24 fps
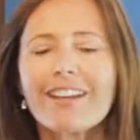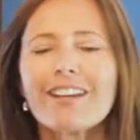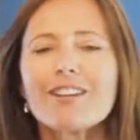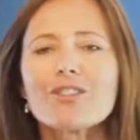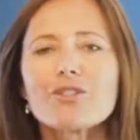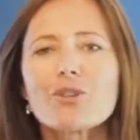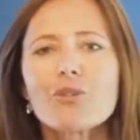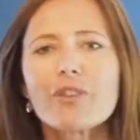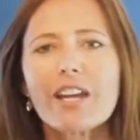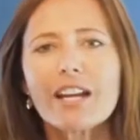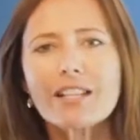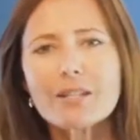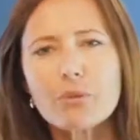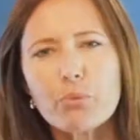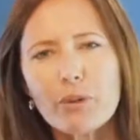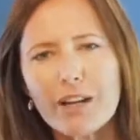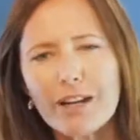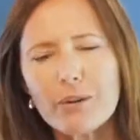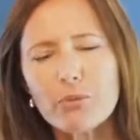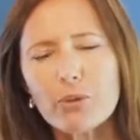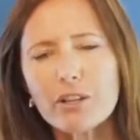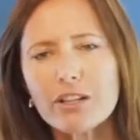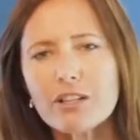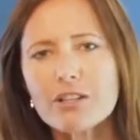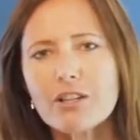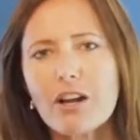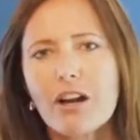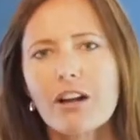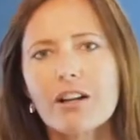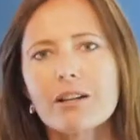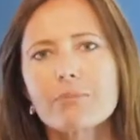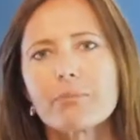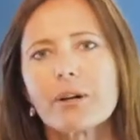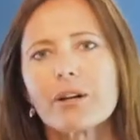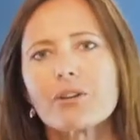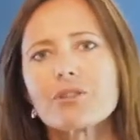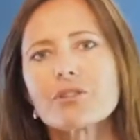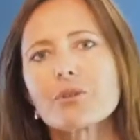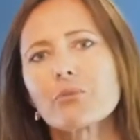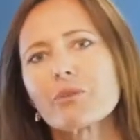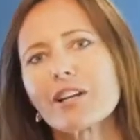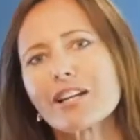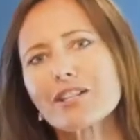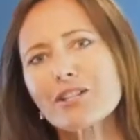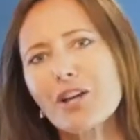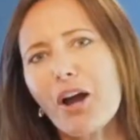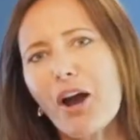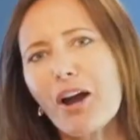So that's what I want to talk about. So when
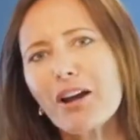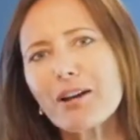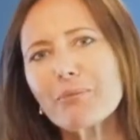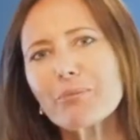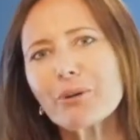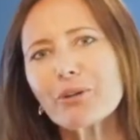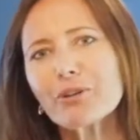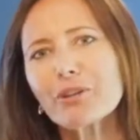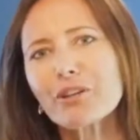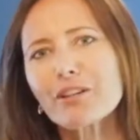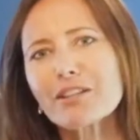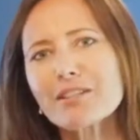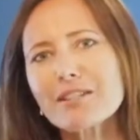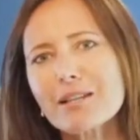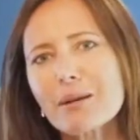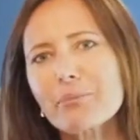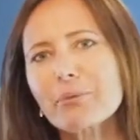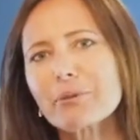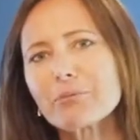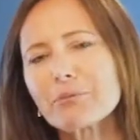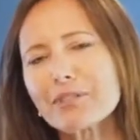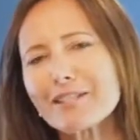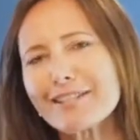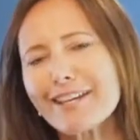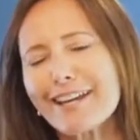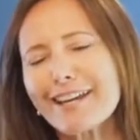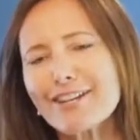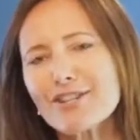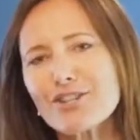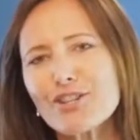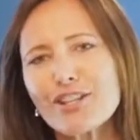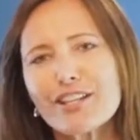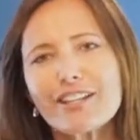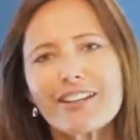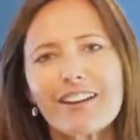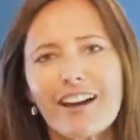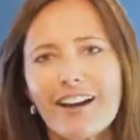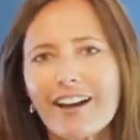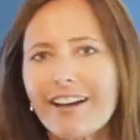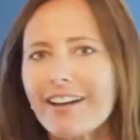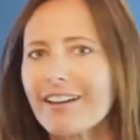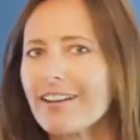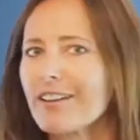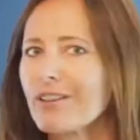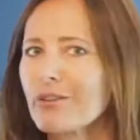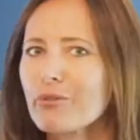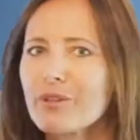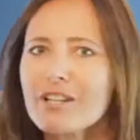I talk about good supplementation, I
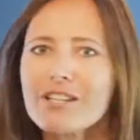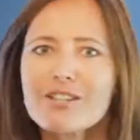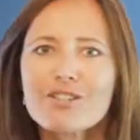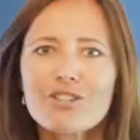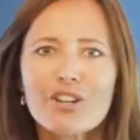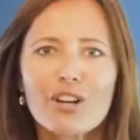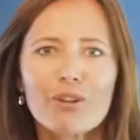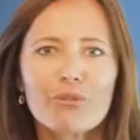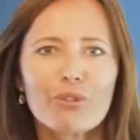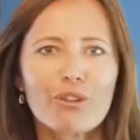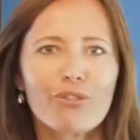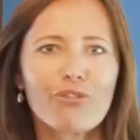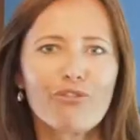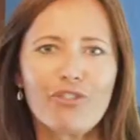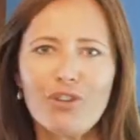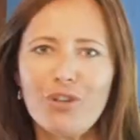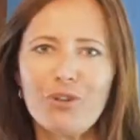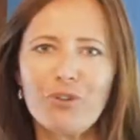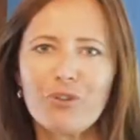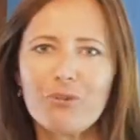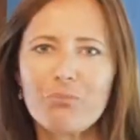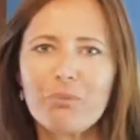always start with food